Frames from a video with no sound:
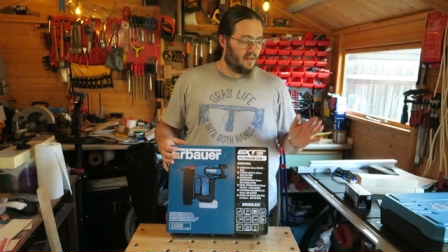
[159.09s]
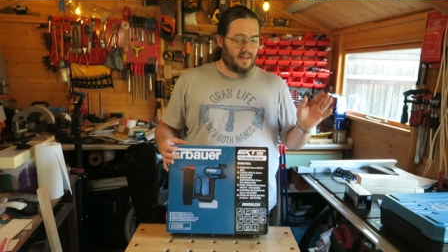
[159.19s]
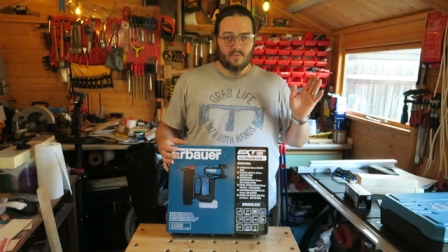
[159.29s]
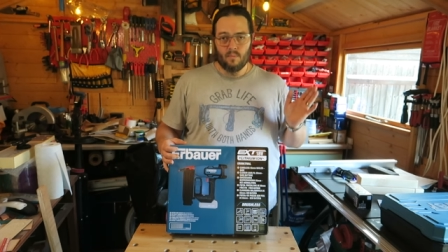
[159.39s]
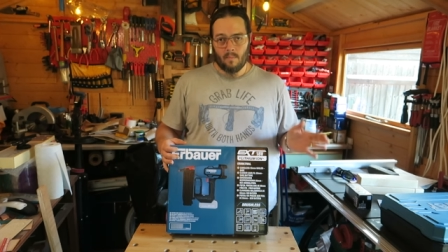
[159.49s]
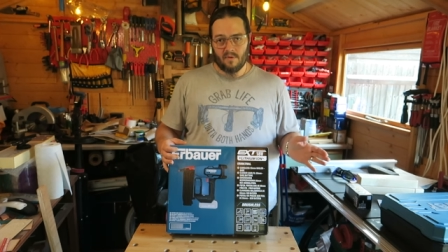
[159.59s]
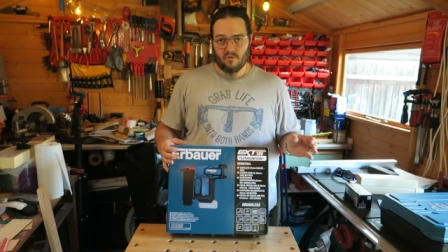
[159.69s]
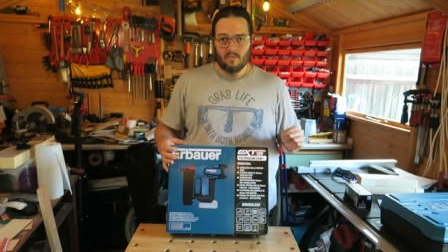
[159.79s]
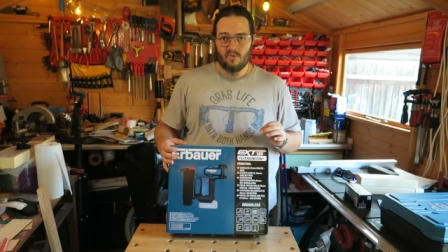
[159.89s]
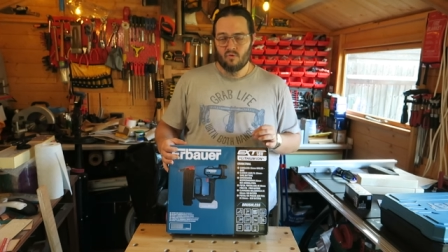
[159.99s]
That's what my
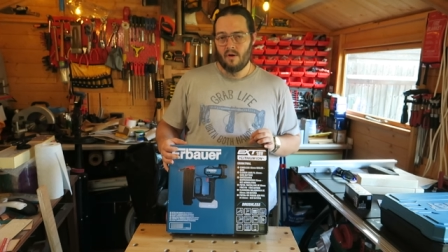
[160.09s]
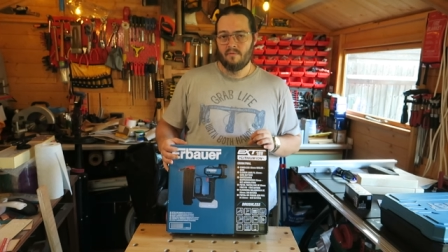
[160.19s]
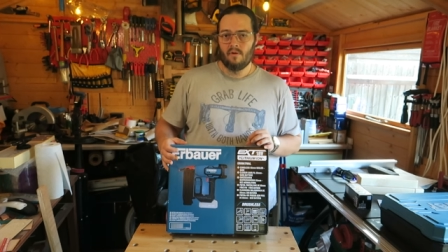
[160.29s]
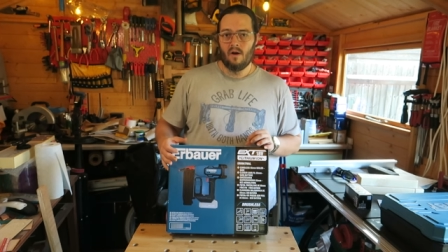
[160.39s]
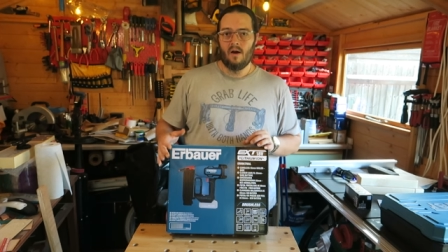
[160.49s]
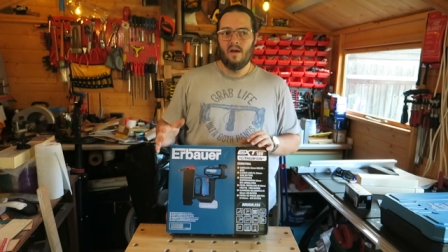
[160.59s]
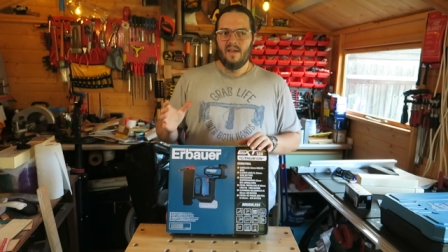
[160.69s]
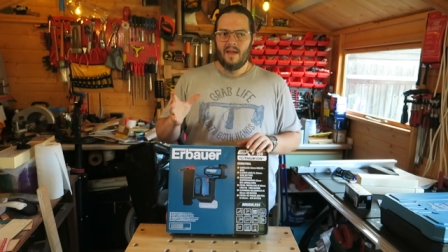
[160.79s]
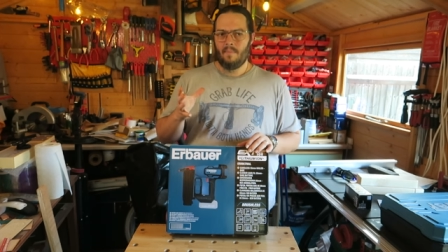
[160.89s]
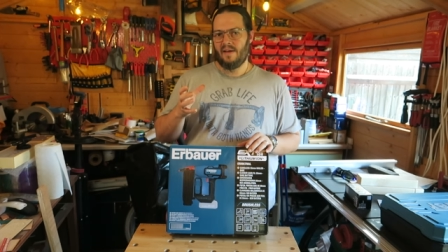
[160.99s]
drill and my driver are.
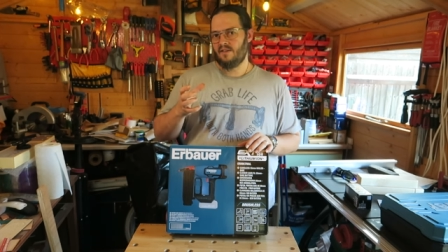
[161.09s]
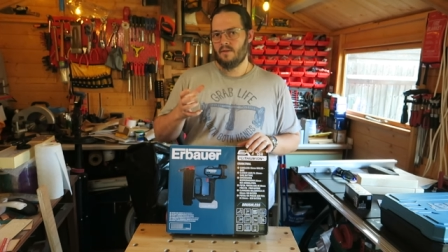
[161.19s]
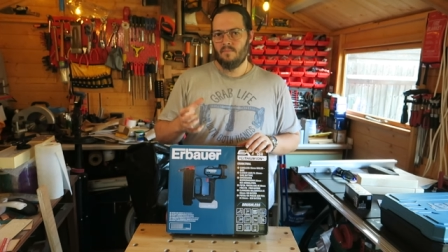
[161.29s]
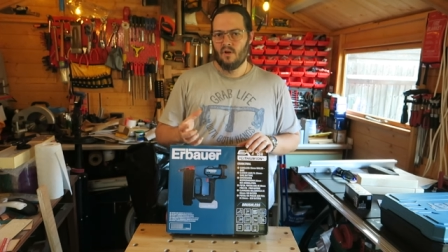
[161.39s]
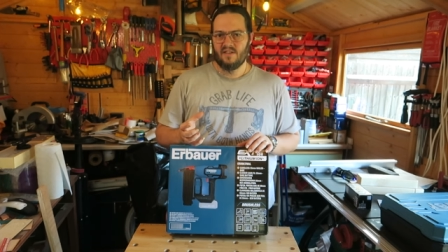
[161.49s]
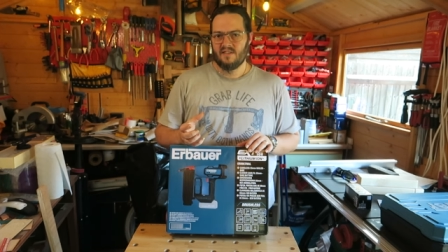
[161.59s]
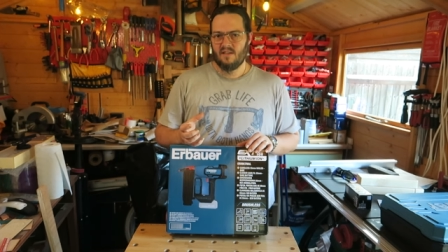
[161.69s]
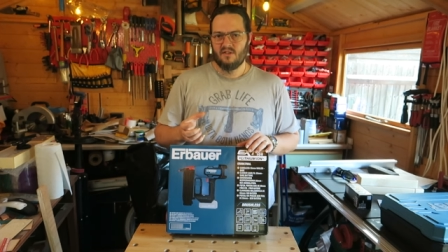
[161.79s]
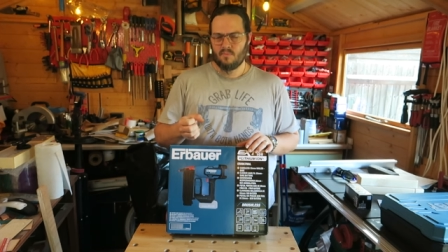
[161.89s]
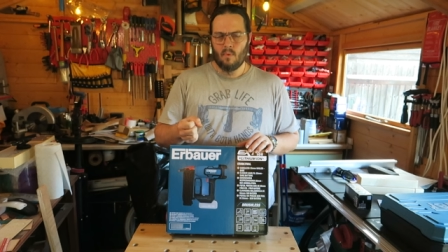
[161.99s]
It makes them
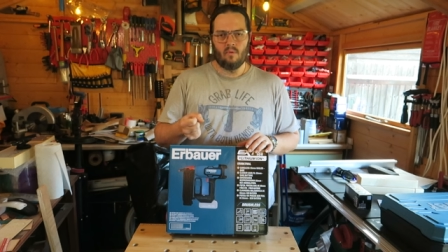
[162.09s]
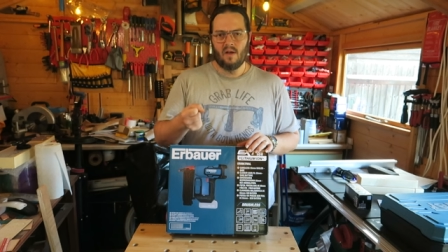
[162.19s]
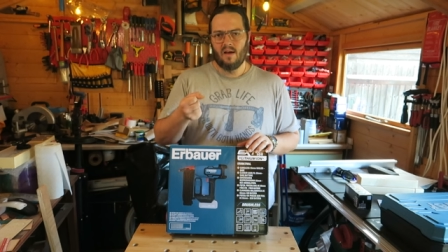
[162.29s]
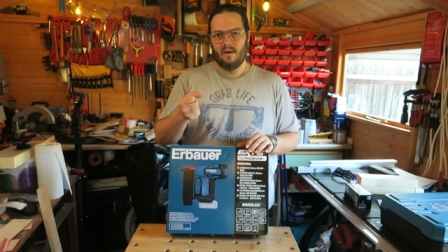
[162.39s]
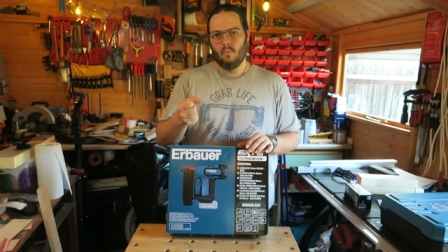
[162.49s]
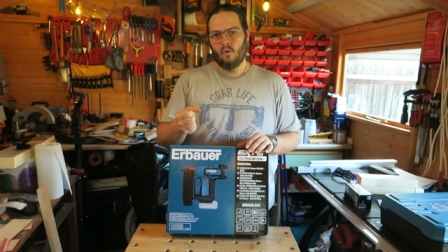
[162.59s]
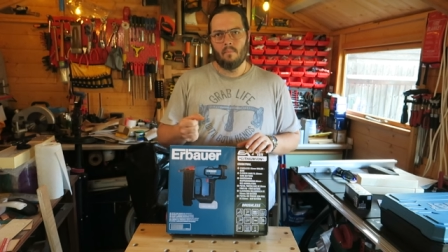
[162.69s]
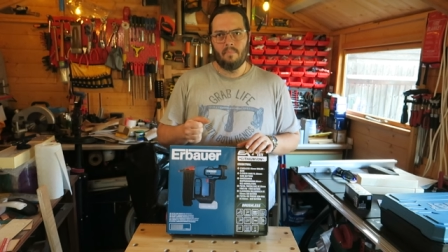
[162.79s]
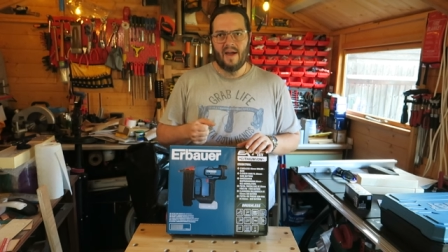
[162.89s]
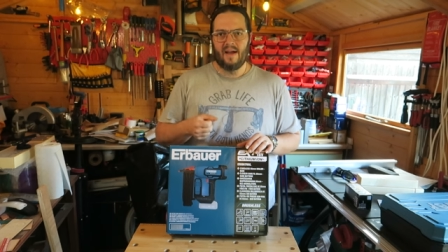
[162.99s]
nicer, smaller, more
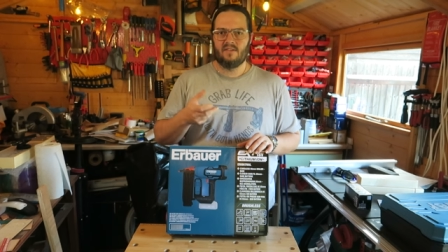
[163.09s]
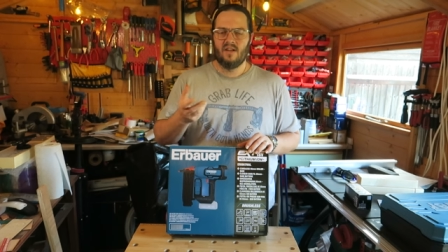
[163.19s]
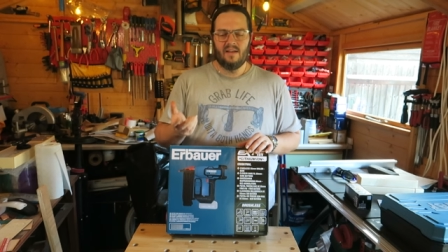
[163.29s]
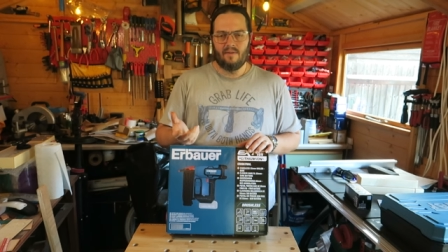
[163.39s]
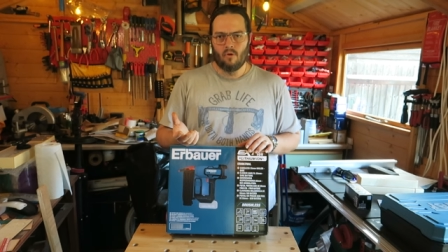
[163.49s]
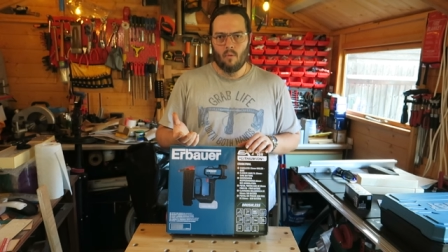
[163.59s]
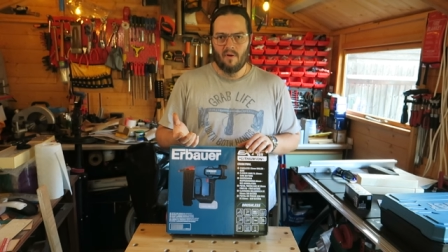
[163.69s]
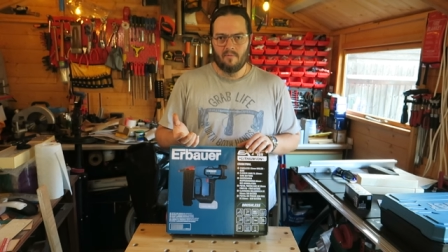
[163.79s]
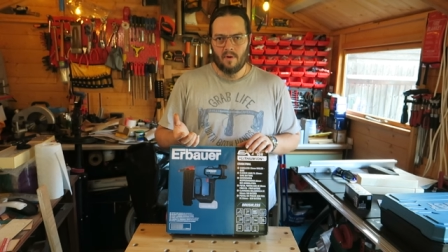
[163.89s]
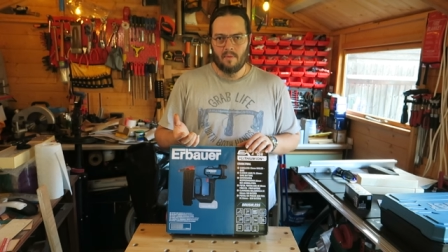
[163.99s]
compact. You haven't got to
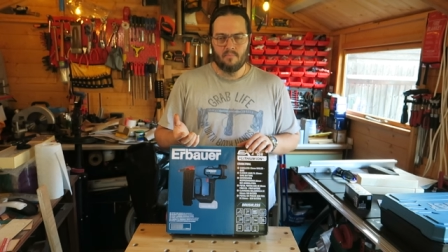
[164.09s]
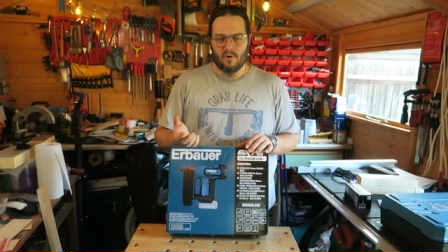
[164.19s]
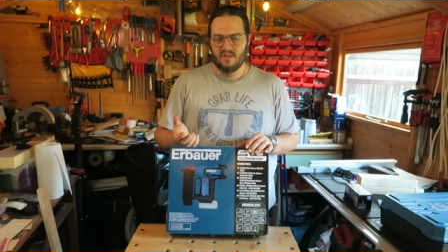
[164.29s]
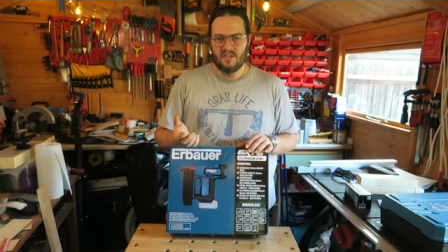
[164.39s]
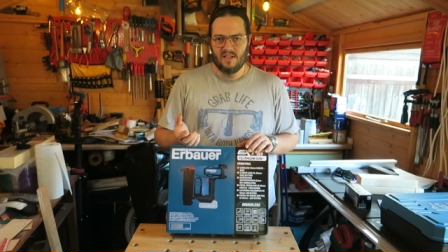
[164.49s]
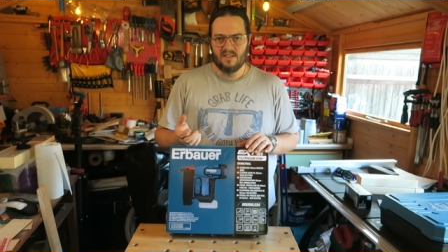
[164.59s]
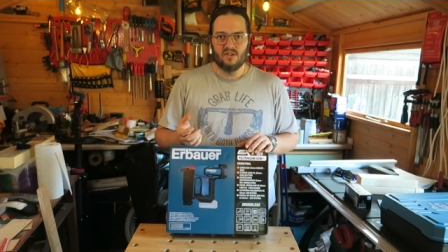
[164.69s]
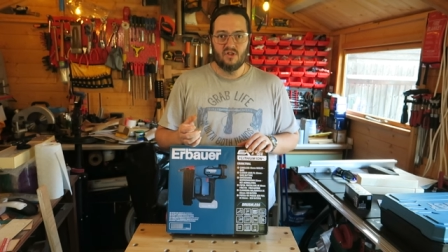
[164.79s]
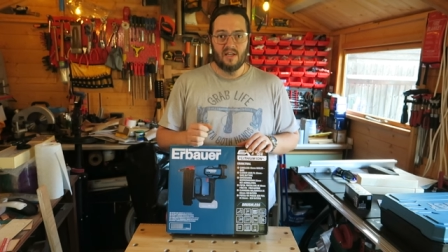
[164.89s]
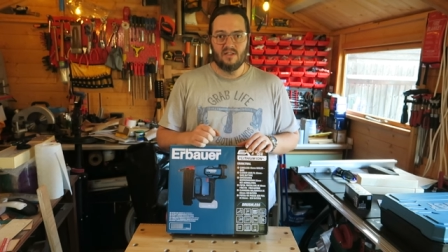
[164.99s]
worry about brushes
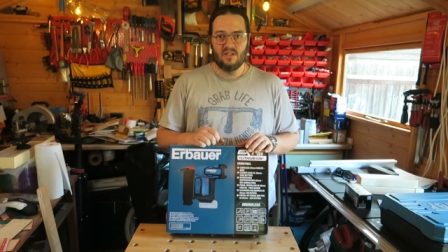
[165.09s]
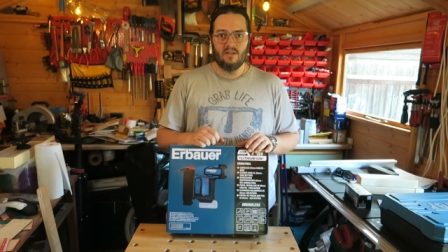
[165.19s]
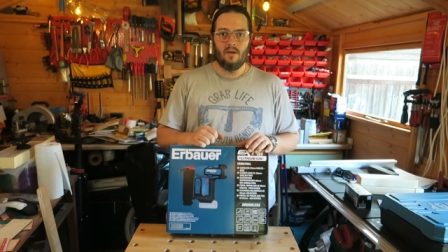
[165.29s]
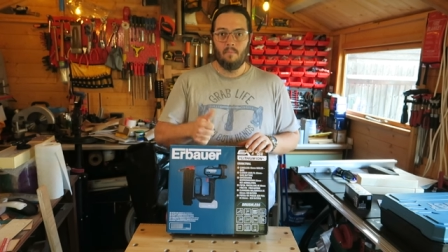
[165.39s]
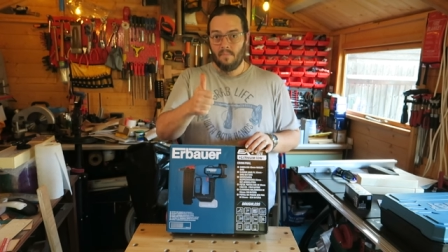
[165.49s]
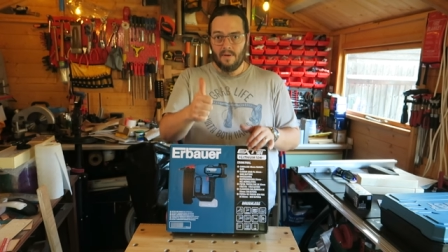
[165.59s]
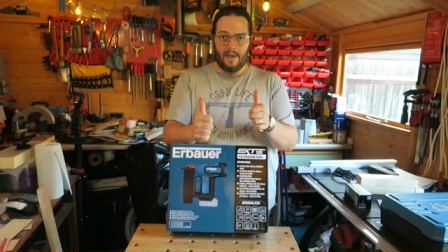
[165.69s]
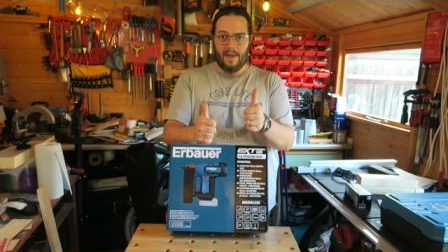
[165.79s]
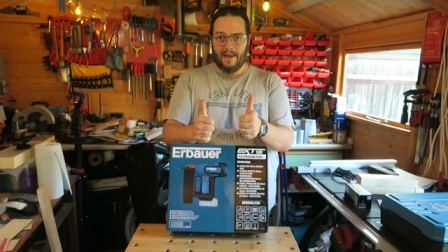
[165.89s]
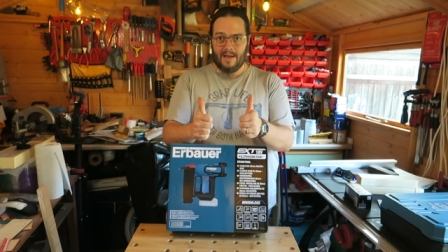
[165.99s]
and changing them.
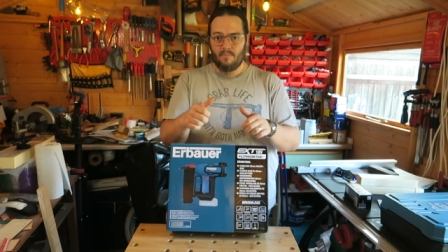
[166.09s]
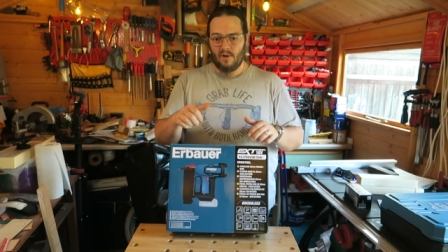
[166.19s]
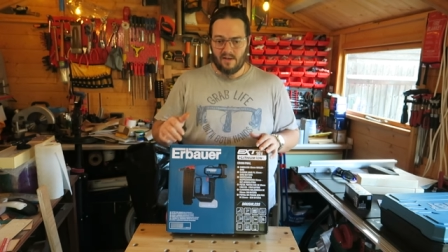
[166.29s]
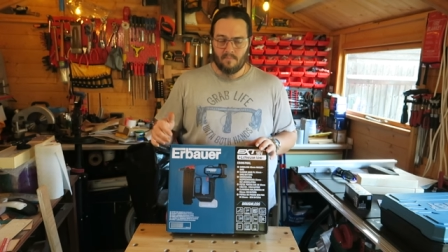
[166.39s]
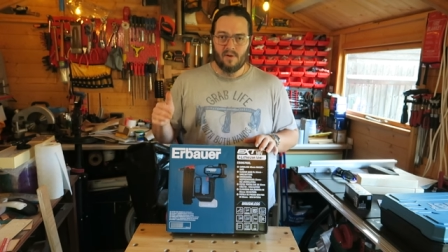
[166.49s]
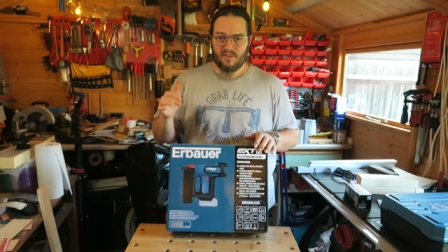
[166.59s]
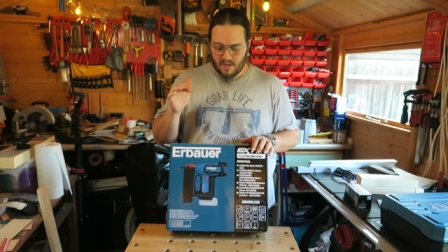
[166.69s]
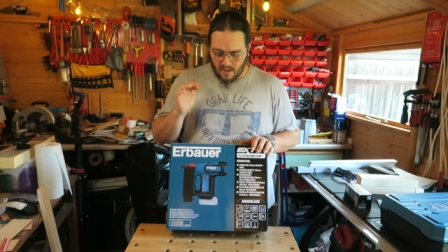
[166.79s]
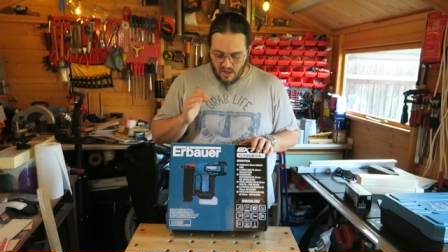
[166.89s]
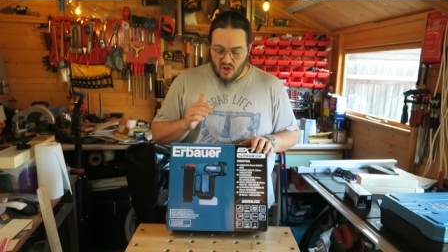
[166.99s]
Yay, brilliant. Plus,